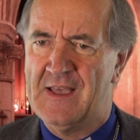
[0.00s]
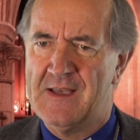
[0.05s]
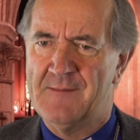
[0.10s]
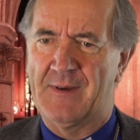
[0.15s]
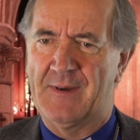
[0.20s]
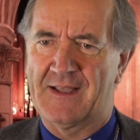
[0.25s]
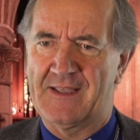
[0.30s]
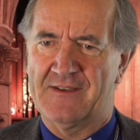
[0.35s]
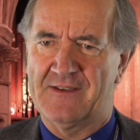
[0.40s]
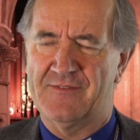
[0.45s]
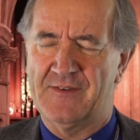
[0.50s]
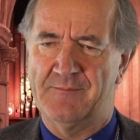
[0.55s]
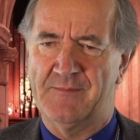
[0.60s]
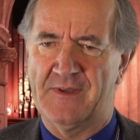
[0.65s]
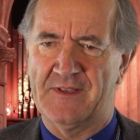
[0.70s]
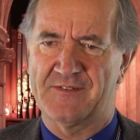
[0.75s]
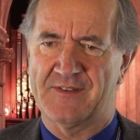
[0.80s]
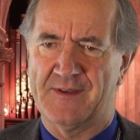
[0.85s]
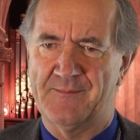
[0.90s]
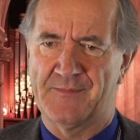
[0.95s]
by giving
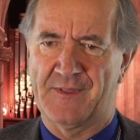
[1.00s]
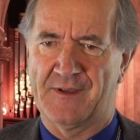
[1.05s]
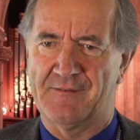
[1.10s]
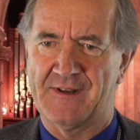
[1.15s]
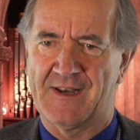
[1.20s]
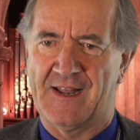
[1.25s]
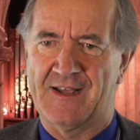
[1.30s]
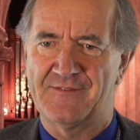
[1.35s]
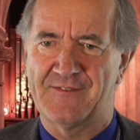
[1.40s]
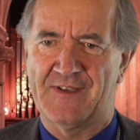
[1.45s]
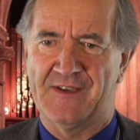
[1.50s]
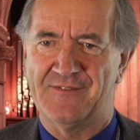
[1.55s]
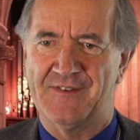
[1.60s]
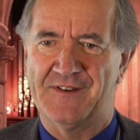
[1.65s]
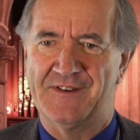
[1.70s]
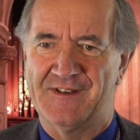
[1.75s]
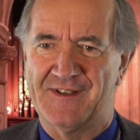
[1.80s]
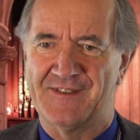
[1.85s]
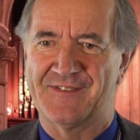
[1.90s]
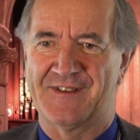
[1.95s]
me something when I've
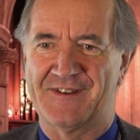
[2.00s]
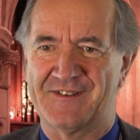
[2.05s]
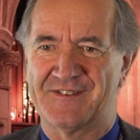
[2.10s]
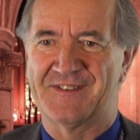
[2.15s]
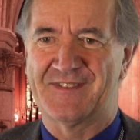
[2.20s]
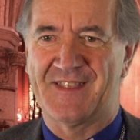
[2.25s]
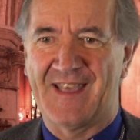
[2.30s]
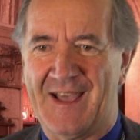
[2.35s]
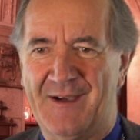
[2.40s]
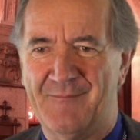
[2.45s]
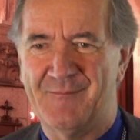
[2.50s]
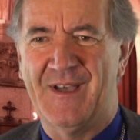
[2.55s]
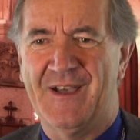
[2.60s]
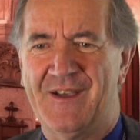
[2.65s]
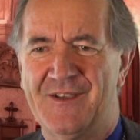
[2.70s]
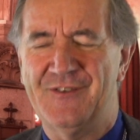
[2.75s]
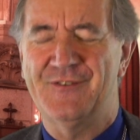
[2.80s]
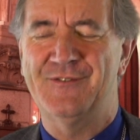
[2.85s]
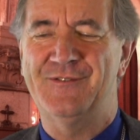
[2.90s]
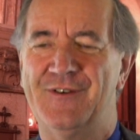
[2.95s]
given nothing to them?
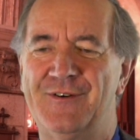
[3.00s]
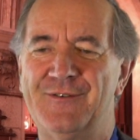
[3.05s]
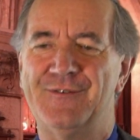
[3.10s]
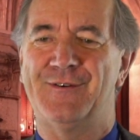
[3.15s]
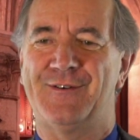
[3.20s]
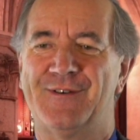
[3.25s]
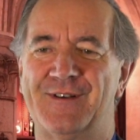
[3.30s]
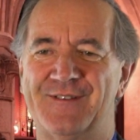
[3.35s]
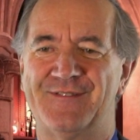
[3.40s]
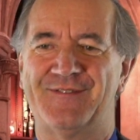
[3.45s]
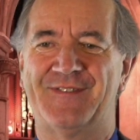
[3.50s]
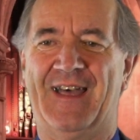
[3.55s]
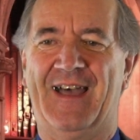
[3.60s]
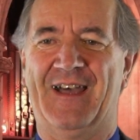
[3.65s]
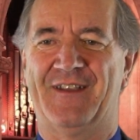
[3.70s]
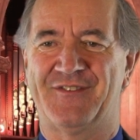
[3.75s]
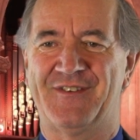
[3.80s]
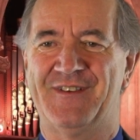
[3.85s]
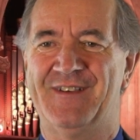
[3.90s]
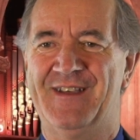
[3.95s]
You know all of
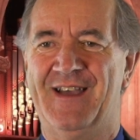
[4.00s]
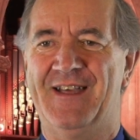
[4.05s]
that.